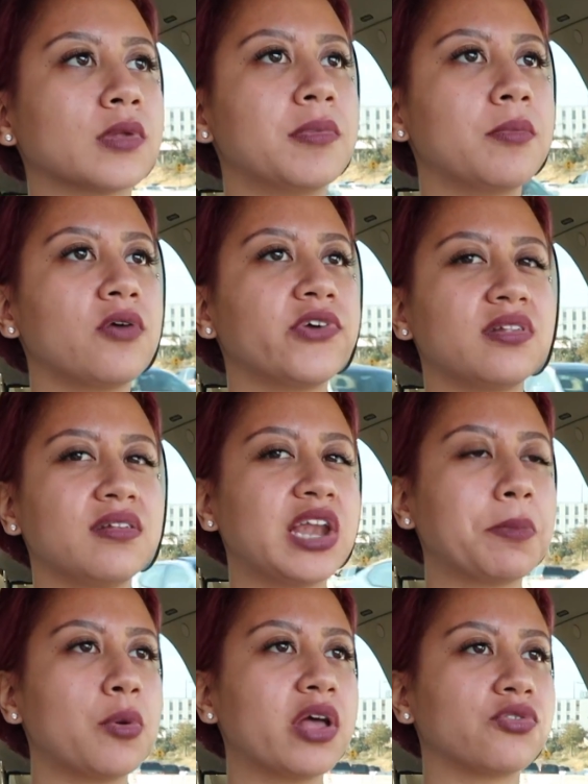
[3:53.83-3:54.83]
Remember our recess?
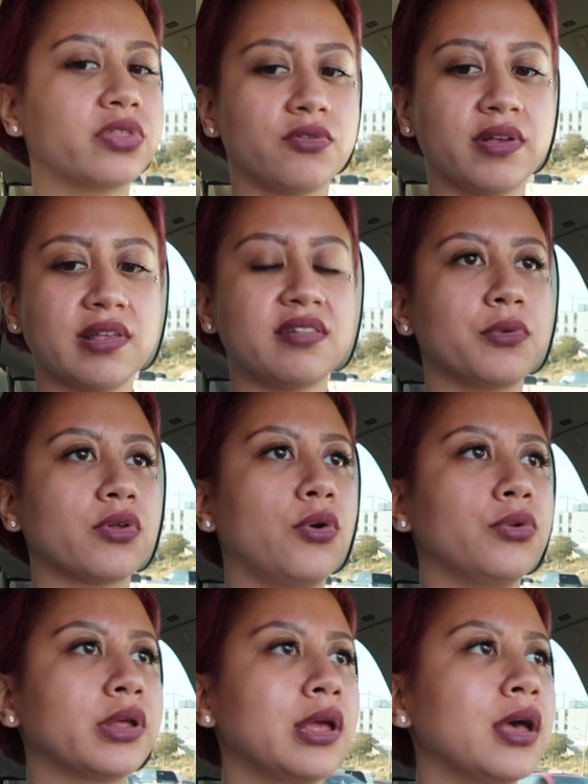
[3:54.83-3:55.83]
Anybody watching the recess? It was
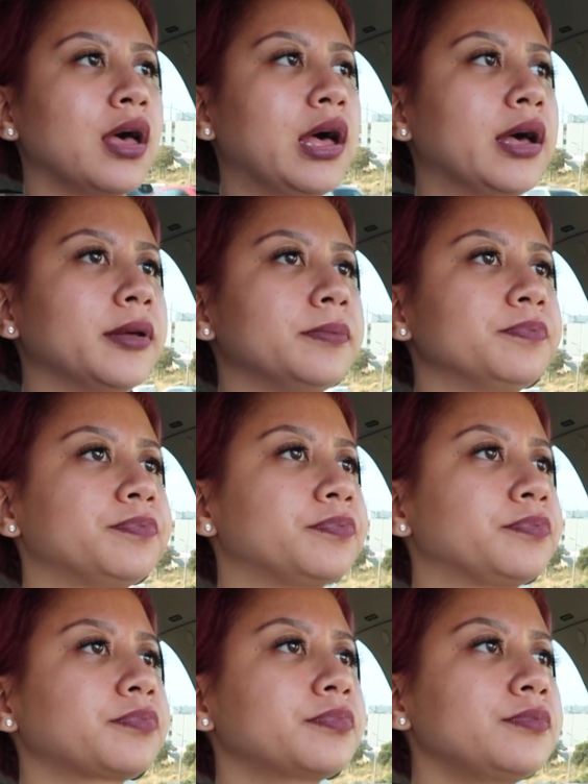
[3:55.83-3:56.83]
old. Um,
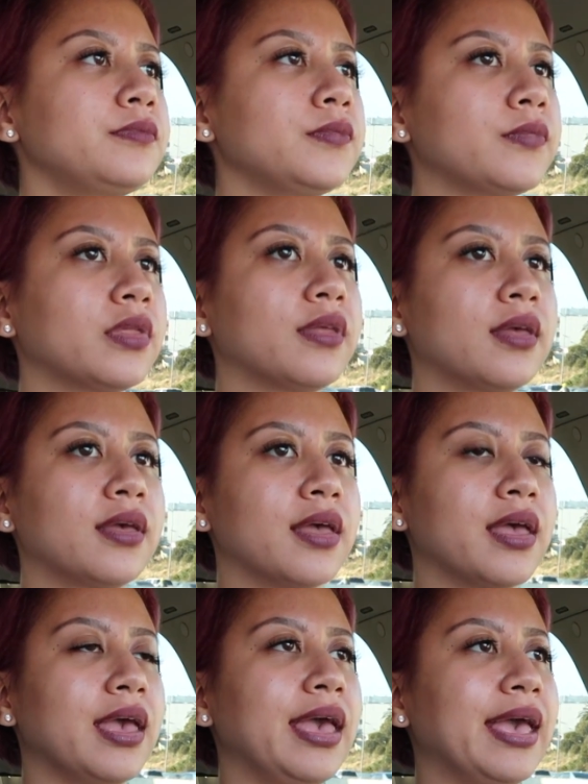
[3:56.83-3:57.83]

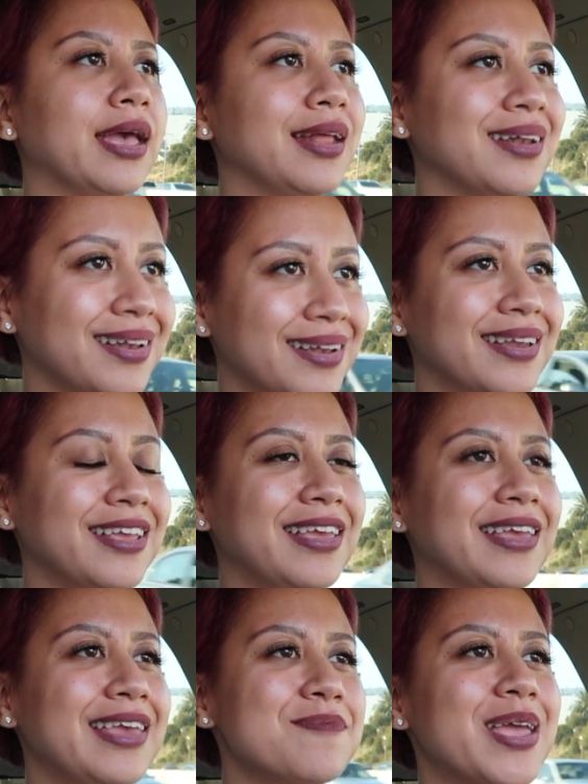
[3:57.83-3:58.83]
and.
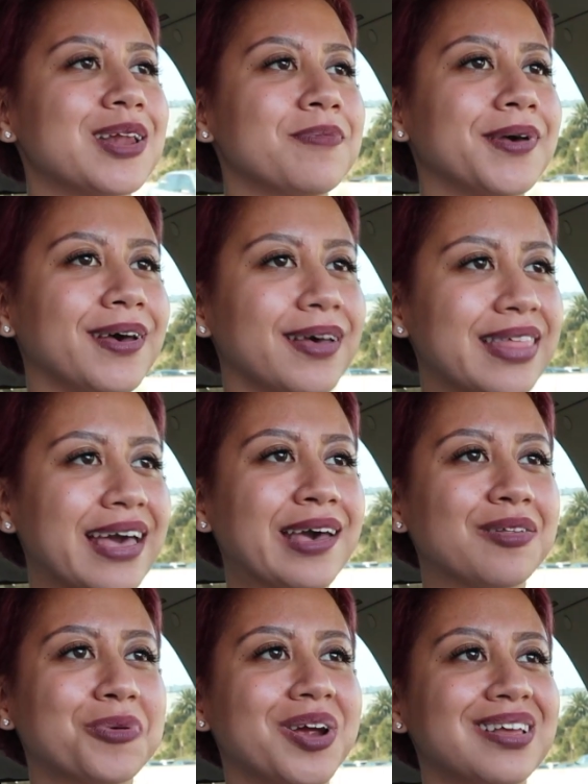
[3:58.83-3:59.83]
He made up uh, that
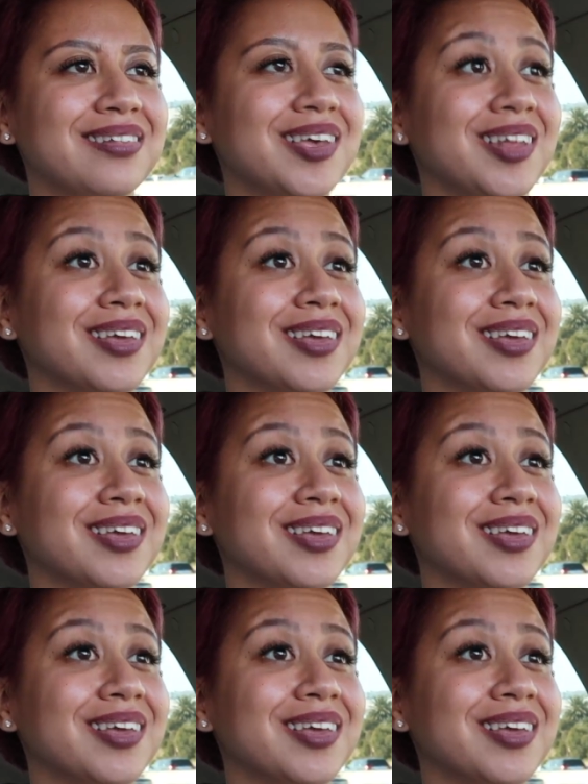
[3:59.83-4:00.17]
cuss word because he